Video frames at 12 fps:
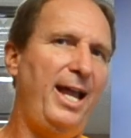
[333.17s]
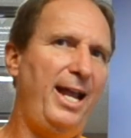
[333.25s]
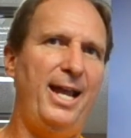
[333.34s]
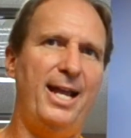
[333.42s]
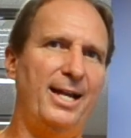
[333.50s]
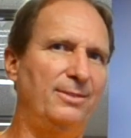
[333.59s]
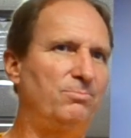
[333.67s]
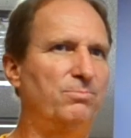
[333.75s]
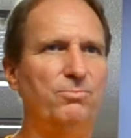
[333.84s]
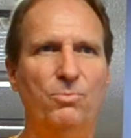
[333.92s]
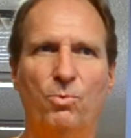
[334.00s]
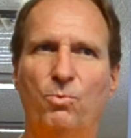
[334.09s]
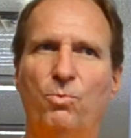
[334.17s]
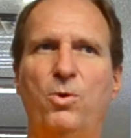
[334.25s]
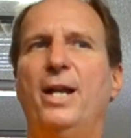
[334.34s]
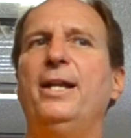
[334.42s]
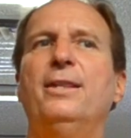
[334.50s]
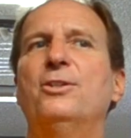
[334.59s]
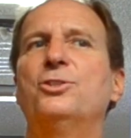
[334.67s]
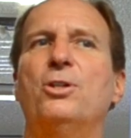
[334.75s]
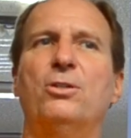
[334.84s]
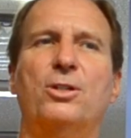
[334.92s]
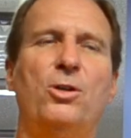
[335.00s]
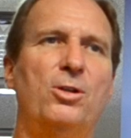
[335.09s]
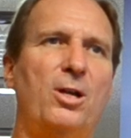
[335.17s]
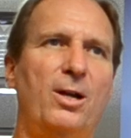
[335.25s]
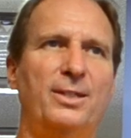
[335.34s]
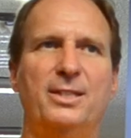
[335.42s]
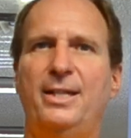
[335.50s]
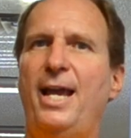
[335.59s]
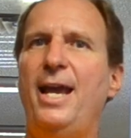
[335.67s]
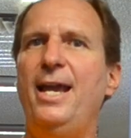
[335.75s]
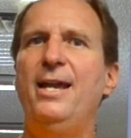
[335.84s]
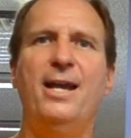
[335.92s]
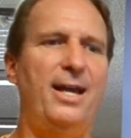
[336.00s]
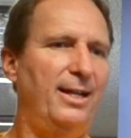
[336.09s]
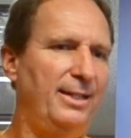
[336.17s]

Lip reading: and running their solar go-kart today